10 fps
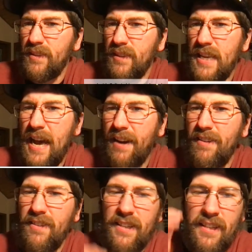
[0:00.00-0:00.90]
Yeah.
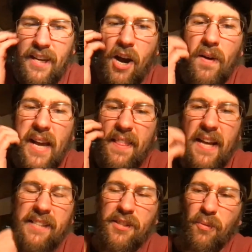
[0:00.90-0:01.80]
Oh, yeah,
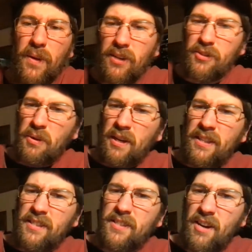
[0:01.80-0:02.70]
that's the real joy of
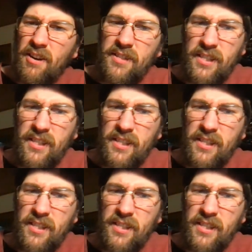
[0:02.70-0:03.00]
these cars,